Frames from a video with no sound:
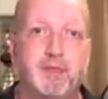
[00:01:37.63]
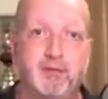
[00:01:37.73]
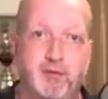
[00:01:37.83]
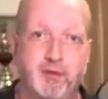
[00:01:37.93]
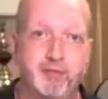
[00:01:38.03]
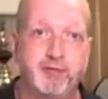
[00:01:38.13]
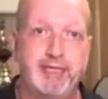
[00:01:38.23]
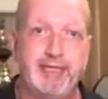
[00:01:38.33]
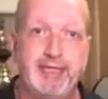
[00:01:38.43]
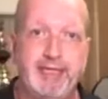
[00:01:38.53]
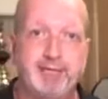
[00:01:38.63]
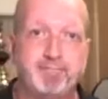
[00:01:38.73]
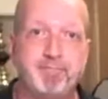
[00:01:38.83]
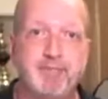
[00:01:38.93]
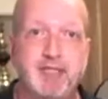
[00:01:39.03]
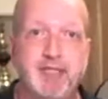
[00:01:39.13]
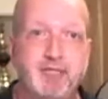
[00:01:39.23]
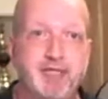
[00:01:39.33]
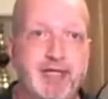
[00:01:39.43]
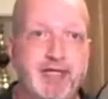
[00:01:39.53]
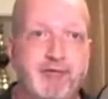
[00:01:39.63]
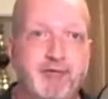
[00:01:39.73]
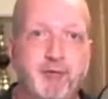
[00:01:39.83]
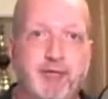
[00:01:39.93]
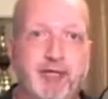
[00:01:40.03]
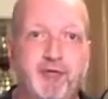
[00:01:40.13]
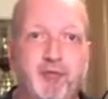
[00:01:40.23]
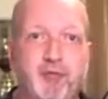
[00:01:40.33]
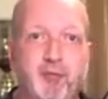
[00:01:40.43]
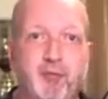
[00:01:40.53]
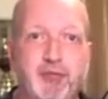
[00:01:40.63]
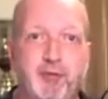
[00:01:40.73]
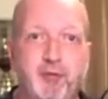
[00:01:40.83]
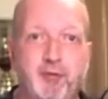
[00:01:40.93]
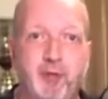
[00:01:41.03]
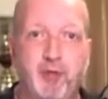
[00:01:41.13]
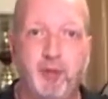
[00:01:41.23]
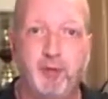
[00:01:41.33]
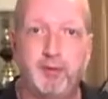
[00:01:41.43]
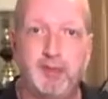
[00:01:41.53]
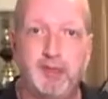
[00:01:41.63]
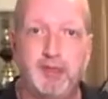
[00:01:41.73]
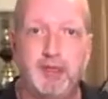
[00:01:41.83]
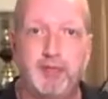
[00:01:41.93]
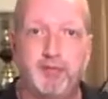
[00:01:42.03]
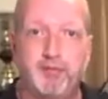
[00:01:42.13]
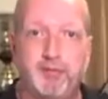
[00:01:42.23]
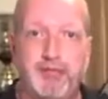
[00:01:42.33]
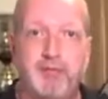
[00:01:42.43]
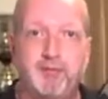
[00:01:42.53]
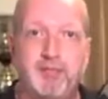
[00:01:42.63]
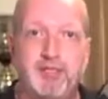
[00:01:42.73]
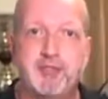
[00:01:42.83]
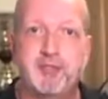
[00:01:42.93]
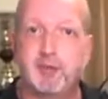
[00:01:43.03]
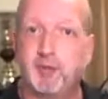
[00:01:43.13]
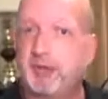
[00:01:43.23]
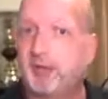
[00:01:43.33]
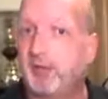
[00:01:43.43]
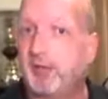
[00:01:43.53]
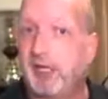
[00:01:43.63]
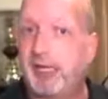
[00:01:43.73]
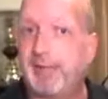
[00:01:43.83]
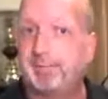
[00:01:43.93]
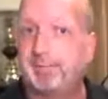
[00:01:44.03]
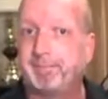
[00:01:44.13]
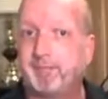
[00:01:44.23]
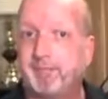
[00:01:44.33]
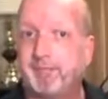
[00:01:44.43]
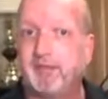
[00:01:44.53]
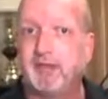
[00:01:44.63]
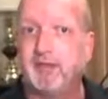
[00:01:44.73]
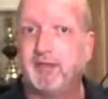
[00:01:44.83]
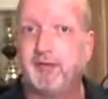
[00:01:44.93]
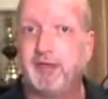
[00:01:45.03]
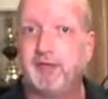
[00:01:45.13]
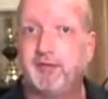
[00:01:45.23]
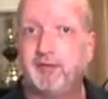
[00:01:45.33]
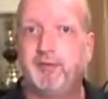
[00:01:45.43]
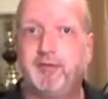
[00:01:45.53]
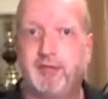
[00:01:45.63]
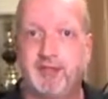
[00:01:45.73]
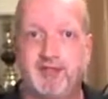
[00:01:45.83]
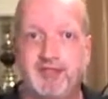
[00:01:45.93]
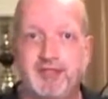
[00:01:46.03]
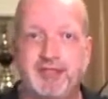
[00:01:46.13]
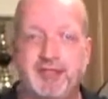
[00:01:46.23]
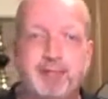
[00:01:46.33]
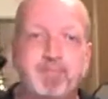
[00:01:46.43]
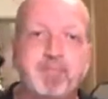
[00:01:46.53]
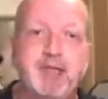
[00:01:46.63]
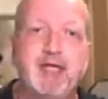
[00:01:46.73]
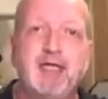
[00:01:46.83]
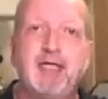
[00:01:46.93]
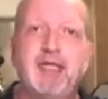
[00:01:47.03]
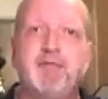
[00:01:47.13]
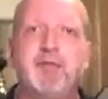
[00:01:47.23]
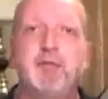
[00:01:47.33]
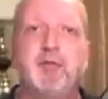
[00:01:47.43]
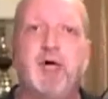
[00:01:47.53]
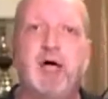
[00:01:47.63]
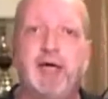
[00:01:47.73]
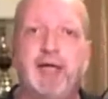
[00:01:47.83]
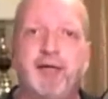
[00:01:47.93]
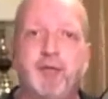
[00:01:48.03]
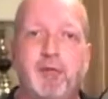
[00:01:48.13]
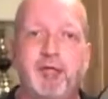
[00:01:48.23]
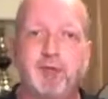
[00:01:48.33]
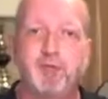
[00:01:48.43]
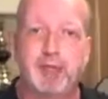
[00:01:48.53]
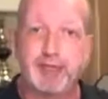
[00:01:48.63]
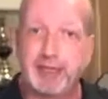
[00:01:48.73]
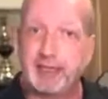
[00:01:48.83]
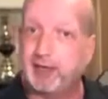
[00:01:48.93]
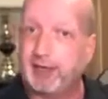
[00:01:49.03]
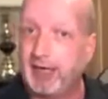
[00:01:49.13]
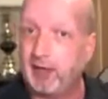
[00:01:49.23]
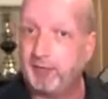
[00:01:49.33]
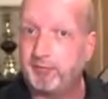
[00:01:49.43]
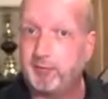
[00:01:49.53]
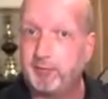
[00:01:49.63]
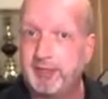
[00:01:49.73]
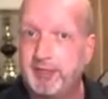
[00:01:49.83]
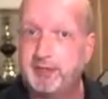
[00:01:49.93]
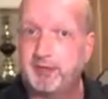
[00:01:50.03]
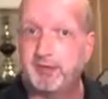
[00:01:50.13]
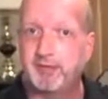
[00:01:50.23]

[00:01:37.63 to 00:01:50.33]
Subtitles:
Going for that E, if that string is a little bit too low or if that pitch is a little bit too high, you'll need to adjust it again. If it's too high, rather than bringing it down to pitch